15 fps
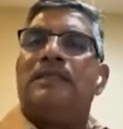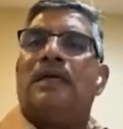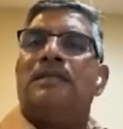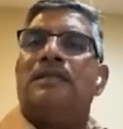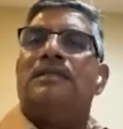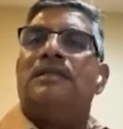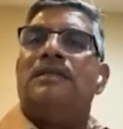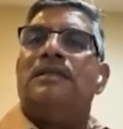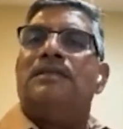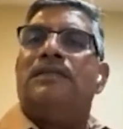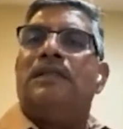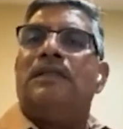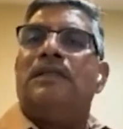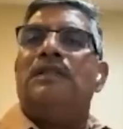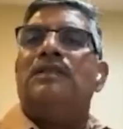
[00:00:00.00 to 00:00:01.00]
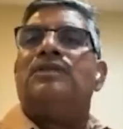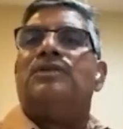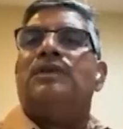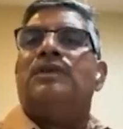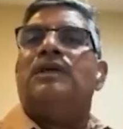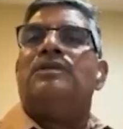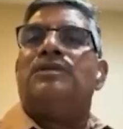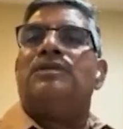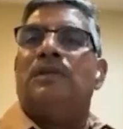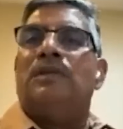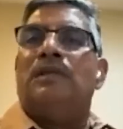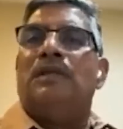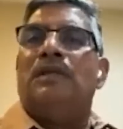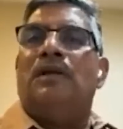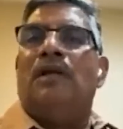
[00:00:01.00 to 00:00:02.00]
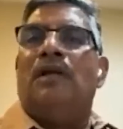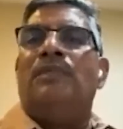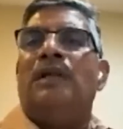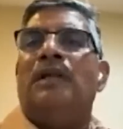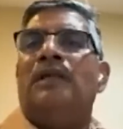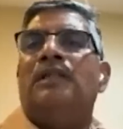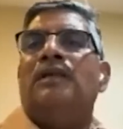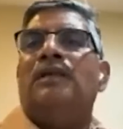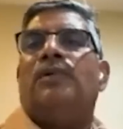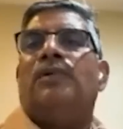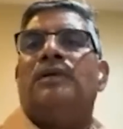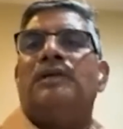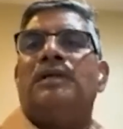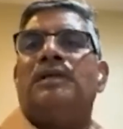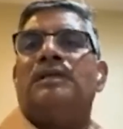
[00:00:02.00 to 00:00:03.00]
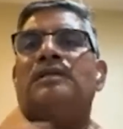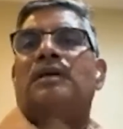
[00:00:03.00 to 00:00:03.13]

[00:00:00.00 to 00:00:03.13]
concerns within these 2 years so that normally the project's